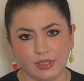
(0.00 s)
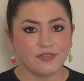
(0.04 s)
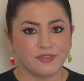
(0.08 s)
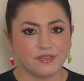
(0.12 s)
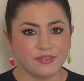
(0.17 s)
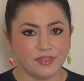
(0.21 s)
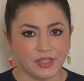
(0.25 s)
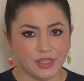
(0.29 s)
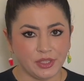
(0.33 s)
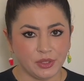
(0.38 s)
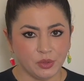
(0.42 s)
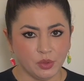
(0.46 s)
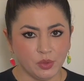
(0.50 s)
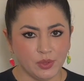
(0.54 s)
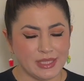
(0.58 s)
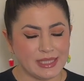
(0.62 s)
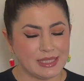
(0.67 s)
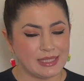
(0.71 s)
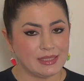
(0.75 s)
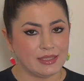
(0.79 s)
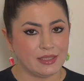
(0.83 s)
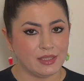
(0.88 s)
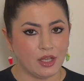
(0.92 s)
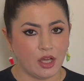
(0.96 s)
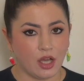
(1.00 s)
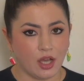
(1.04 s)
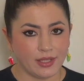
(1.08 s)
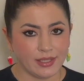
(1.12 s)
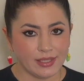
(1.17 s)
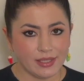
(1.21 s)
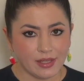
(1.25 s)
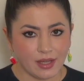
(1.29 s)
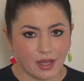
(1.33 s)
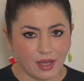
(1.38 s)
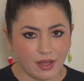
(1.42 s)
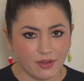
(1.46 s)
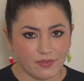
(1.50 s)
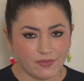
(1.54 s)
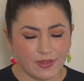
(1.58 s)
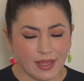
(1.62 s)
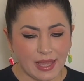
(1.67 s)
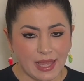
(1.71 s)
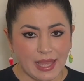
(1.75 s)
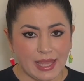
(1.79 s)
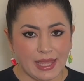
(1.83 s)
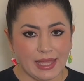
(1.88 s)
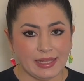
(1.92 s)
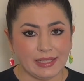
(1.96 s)
Few is not enough
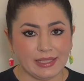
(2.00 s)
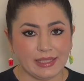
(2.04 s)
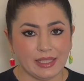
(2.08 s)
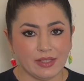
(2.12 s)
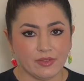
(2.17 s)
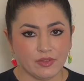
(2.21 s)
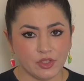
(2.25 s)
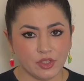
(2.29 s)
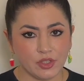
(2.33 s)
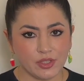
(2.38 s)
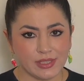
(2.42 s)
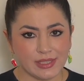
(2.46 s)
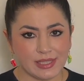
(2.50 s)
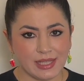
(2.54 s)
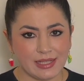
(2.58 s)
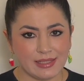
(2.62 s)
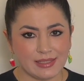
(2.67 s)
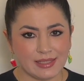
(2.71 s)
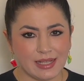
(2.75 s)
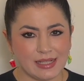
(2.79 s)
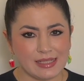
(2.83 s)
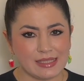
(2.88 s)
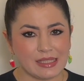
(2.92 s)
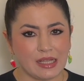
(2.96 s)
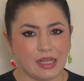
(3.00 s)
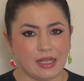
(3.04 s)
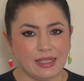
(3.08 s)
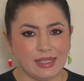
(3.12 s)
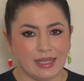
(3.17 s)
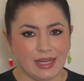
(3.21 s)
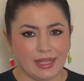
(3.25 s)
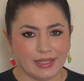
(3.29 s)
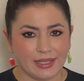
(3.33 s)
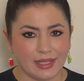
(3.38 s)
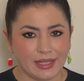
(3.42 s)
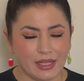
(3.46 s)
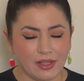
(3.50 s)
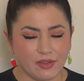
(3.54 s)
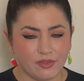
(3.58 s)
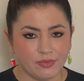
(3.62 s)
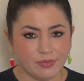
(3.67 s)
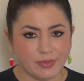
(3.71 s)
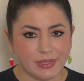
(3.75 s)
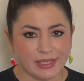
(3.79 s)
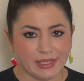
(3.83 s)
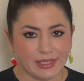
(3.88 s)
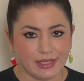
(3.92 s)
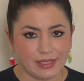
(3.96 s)
and gives your sentence a negative
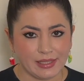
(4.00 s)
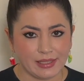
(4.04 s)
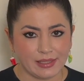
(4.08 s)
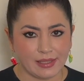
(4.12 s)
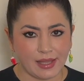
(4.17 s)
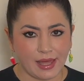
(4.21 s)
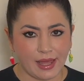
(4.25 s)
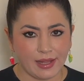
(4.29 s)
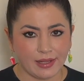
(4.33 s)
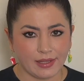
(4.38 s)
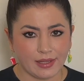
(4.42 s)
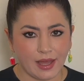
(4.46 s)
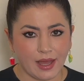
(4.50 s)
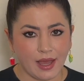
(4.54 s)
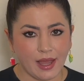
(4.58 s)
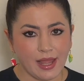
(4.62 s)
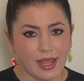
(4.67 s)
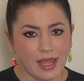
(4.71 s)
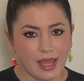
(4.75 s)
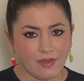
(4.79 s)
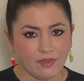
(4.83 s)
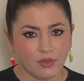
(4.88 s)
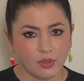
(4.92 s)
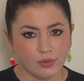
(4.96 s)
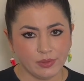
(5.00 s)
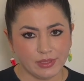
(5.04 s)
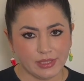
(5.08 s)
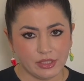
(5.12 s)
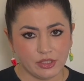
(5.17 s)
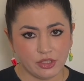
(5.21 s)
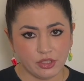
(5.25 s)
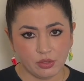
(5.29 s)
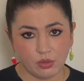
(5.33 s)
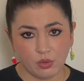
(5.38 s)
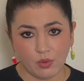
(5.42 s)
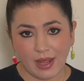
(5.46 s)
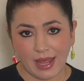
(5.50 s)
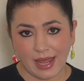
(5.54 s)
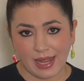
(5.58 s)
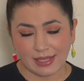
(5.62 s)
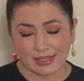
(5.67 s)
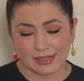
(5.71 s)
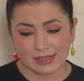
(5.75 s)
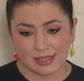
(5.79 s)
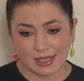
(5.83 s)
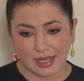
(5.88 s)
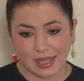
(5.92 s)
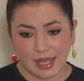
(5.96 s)
meaning. Like, I have only 2
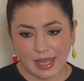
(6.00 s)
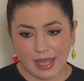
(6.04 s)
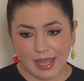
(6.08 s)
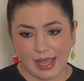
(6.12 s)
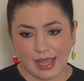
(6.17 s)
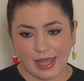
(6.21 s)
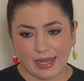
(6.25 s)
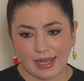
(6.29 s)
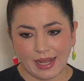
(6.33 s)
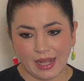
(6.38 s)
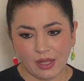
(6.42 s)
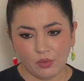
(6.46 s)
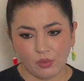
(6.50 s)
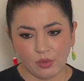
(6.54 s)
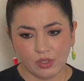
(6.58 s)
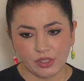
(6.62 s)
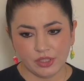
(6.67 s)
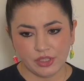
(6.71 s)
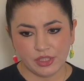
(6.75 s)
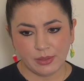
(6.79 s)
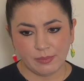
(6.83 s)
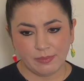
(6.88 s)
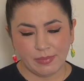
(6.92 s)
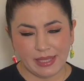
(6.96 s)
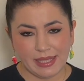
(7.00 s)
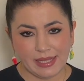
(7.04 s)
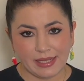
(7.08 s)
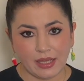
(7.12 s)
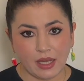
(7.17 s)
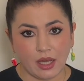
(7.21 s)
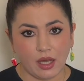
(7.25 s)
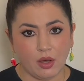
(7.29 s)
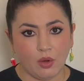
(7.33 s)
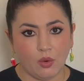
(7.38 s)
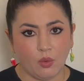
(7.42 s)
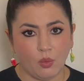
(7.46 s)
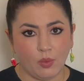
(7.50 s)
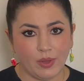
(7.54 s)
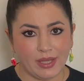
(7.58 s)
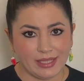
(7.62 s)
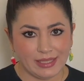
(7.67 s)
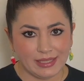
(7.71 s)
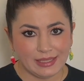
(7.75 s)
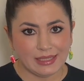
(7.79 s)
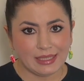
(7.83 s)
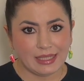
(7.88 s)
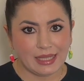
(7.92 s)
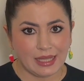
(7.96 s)
eggs and I want to bake a
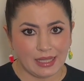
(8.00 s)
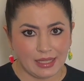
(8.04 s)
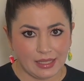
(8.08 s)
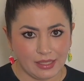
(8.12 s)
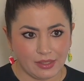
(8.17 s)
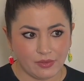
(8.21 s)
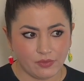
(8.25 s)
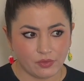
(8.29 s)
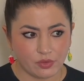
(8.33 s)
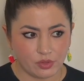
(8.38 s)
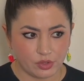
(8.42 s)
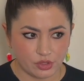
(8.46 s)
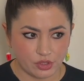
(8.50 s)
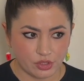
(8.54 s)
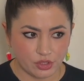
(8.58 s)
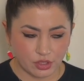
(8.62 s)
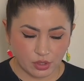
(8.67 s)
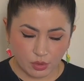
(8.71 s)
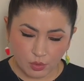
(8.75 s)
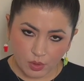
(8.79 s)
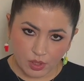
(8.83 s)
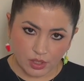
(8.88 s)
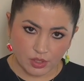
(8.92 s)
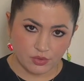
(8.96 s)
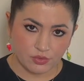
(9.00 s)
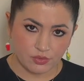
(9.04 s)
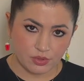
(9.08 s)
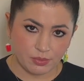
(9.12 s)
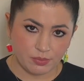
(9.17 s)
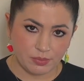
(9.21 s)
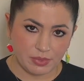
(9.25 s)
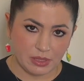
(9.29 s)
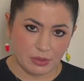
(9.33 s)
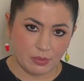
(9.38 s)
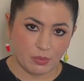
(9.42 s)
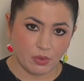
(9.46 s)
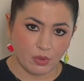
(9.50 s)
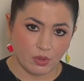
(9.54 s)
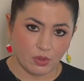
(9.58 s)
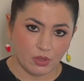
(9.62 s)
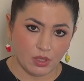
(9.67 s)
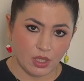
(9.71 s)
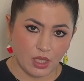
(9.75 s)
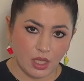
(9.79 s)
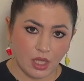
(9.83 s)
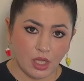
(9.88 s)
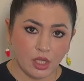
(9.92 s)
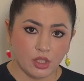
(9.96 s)
wedding cake for 200
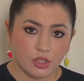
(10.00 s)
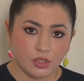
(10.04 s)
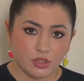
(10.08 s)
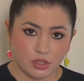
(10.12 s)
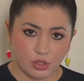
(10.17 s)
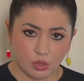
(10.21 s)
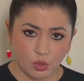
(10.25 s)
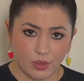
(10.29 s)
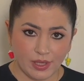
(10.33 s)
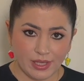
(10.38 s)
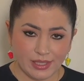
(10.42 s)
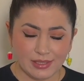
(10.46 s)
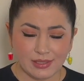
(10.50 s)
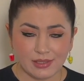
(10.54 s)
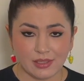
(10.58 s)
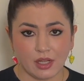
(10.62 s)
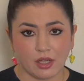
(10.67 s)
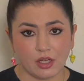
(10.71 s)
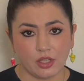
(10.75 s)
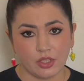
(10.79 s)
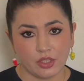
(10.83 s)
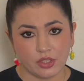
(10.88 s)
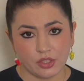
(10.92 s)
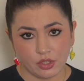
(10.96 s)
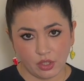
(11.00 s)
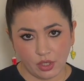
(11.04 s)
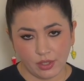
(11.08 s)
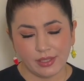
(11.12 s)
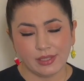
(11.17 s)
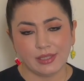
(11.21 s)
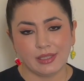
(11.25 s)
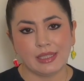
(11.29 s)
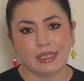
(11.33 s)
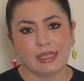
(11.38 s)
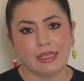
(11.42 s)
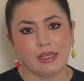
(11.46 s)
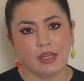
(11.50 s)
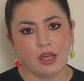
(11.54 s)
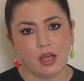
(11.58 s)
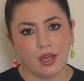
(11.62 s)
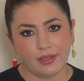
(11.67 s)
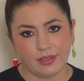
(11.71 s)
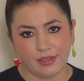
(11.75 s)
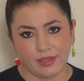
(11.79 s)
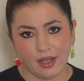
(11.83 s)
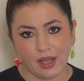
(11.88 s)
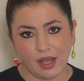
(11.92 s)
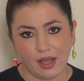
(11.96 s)
people. 2 eggs are certainly not
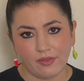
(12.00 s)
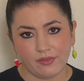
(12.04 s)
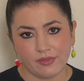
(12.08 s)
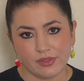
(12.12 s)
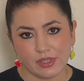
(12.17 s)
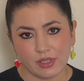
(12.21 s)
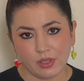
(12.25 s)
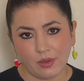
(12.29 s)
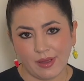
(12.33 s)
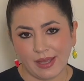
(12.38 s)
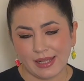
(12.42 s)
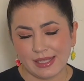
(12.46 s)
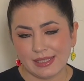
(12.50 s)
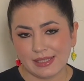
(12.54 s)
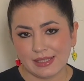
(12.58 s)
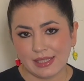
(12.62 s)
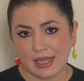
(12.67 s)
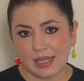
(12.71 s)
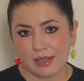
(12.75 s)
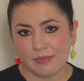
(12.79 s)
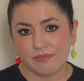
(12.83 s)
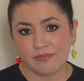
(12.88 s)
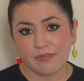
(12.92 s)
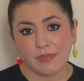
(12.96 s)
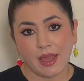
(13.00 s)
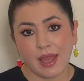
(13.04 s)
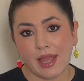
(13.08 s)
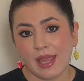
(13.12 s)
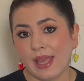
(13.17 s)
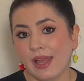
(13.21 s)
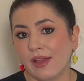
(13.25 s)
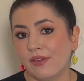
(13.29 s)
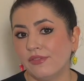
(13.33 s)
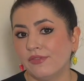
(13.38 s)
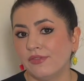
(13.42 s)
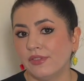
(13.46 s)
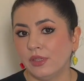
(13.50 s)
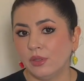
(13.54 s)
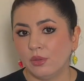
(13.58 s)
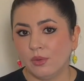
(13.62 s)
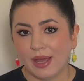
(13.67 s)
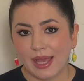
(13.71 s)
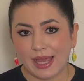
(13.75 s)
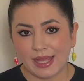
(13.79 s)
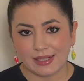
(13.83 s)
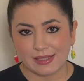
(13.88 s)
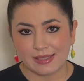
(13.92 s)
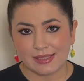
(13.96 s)
enough, so I say, I have few
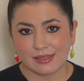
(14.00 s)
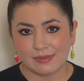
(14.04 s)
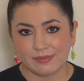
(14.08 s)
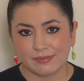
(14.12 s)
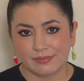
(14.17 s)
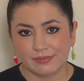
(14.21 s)
eggs.